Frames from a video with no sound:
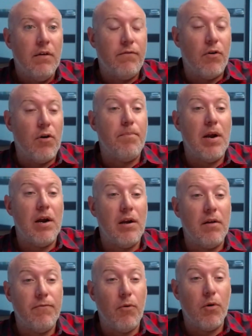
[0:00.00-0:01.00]
for a period
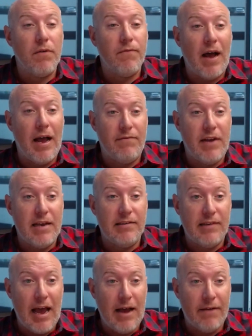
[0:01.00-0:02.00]
of 45 days
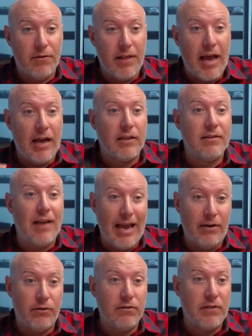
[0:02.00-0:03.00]
after that,
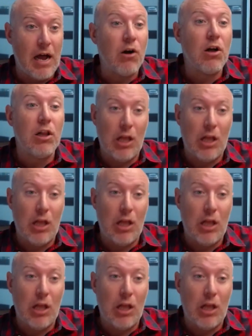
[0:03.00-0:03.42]
title's now